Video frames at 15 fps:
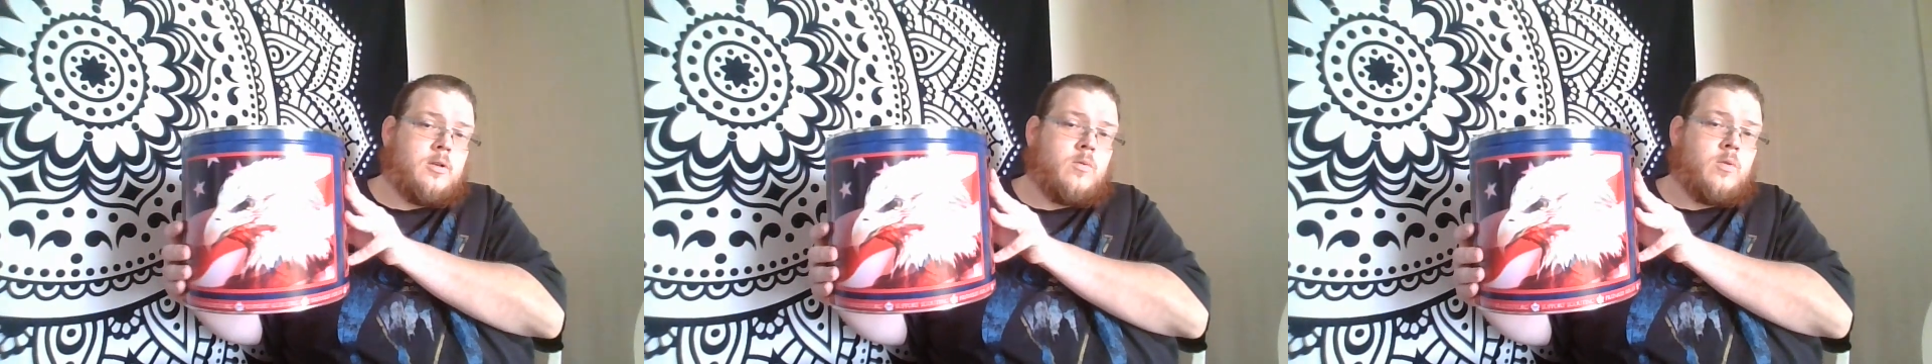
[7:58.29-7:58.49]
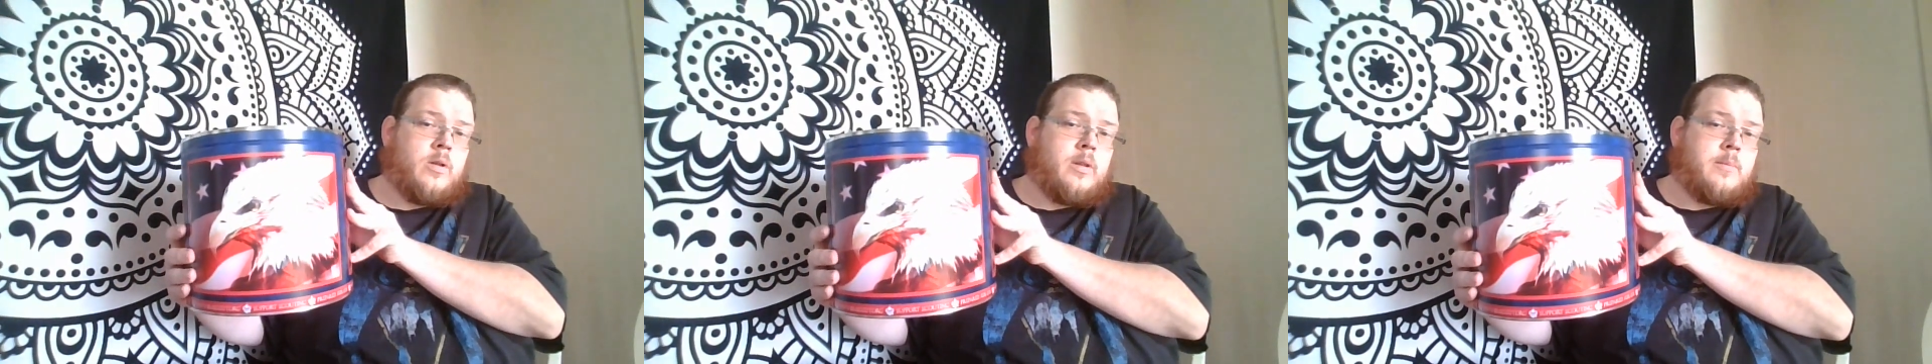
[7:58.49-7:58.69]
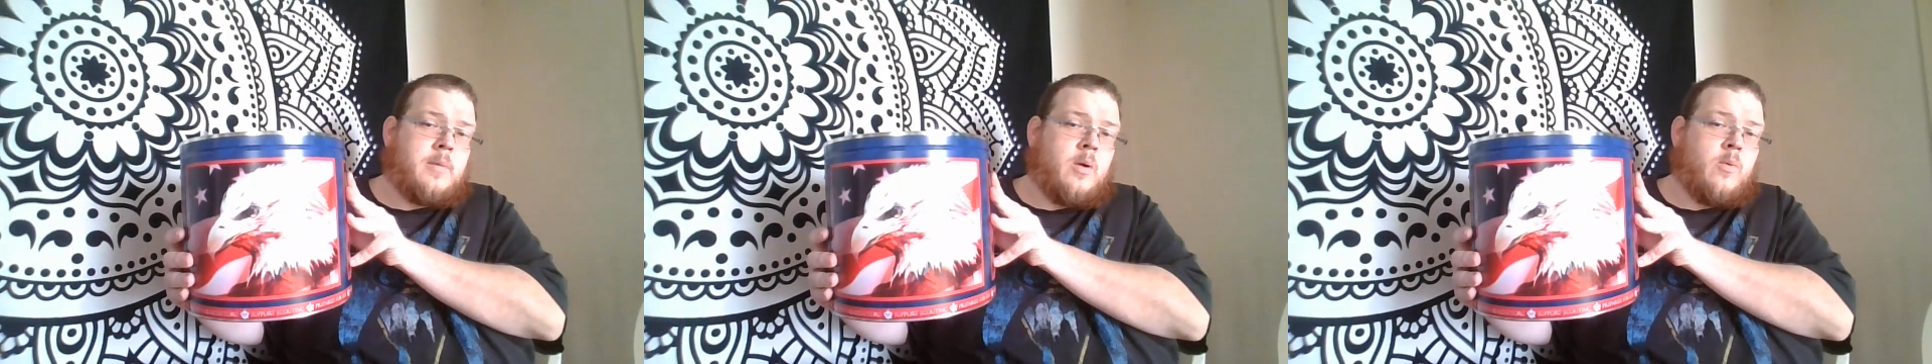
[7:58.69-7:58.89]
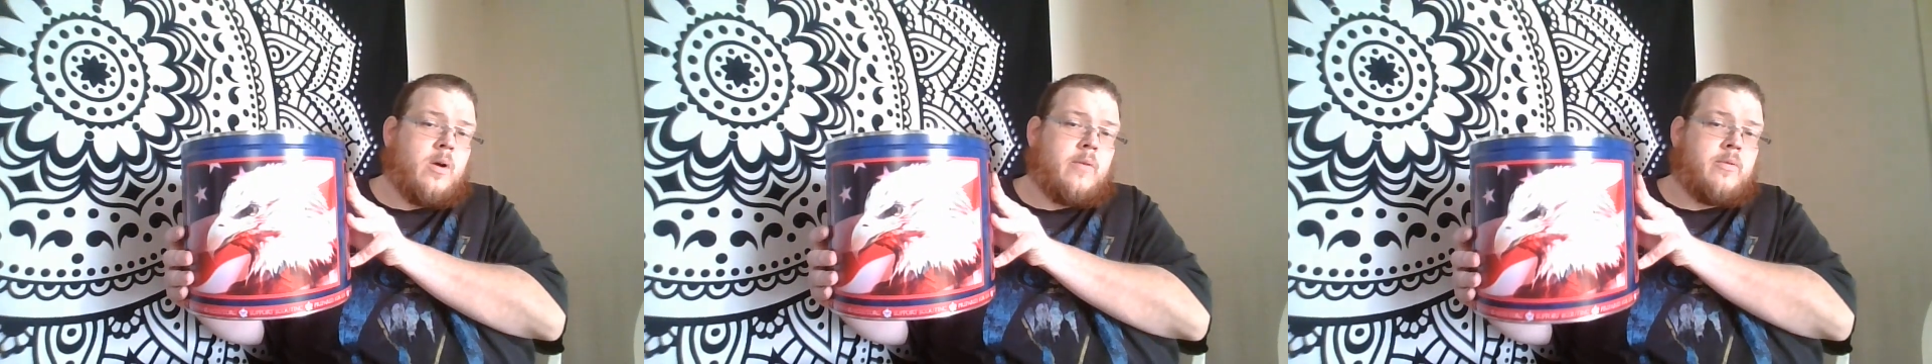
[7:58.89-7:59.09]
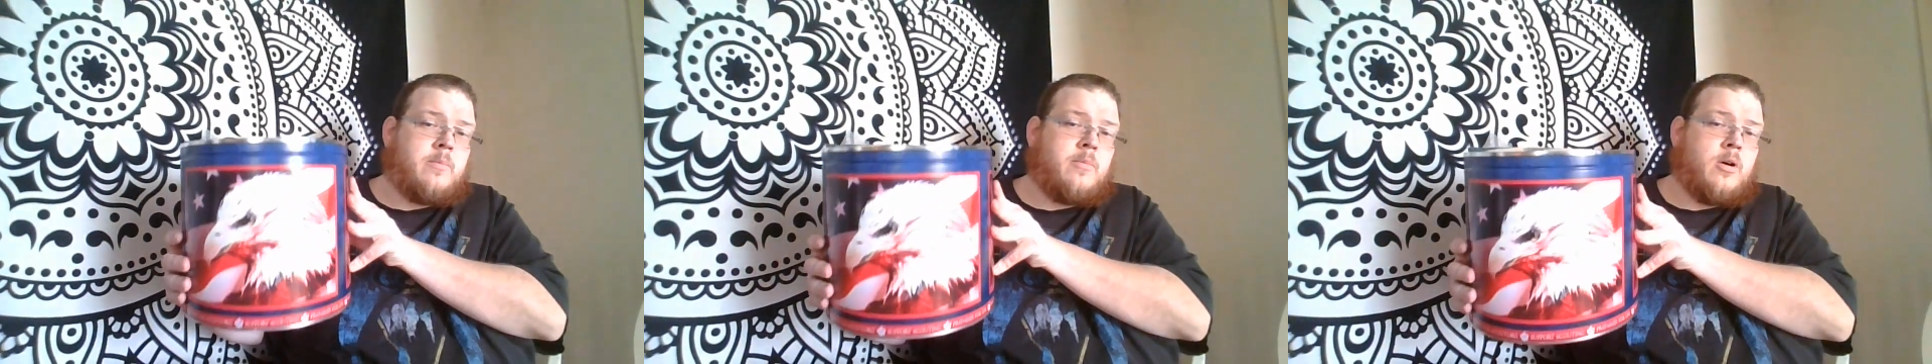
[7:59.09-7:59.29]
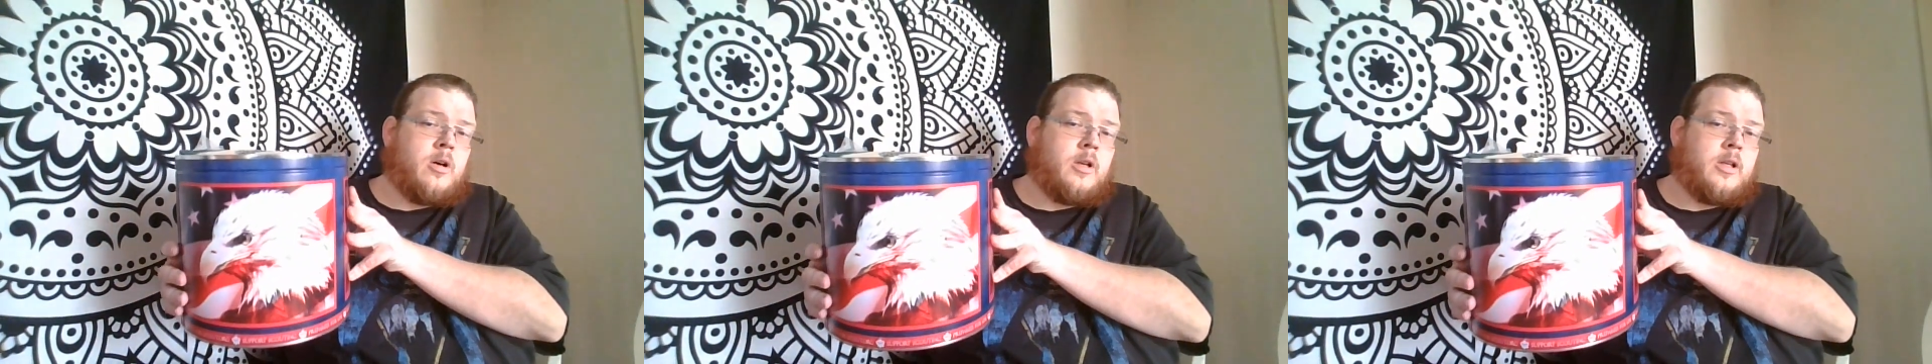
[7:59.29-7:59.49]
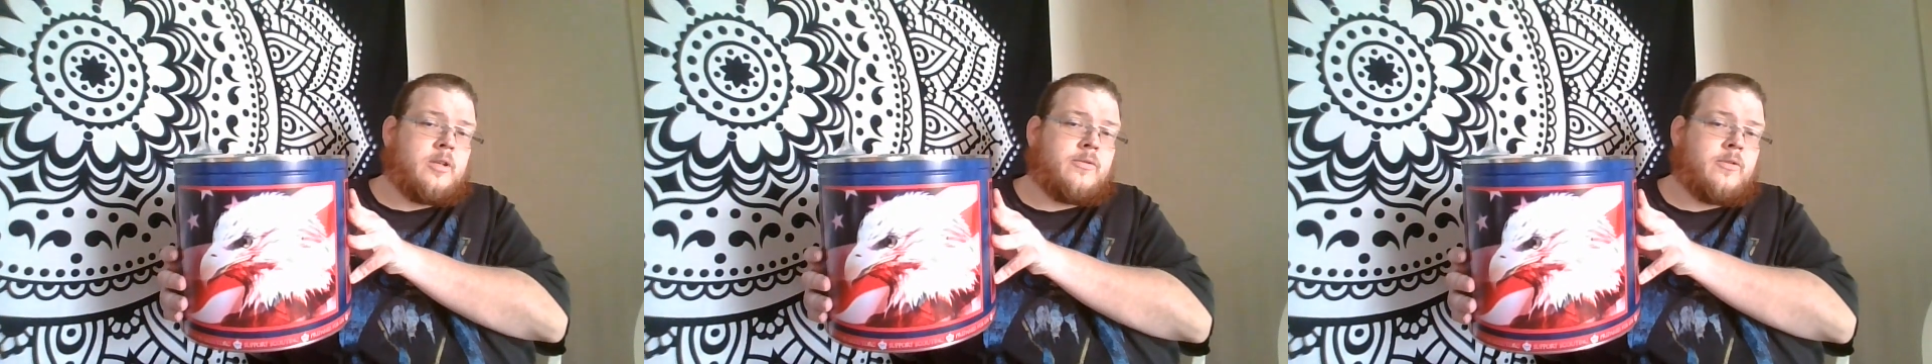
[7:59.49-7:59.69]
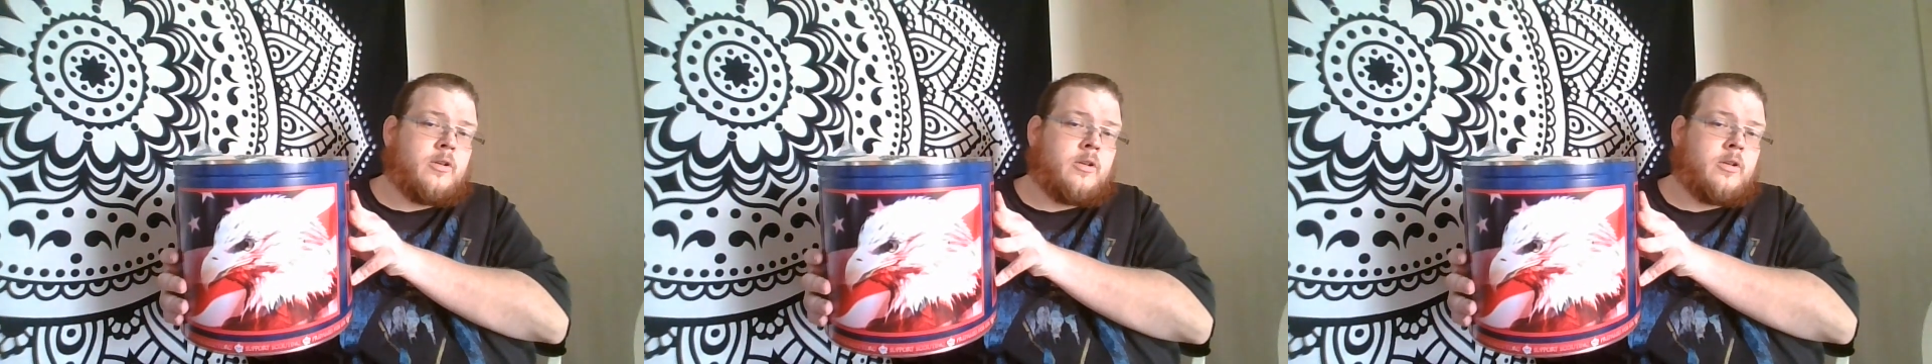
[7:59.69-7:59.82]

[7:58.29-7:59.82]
one that my wife had bought us for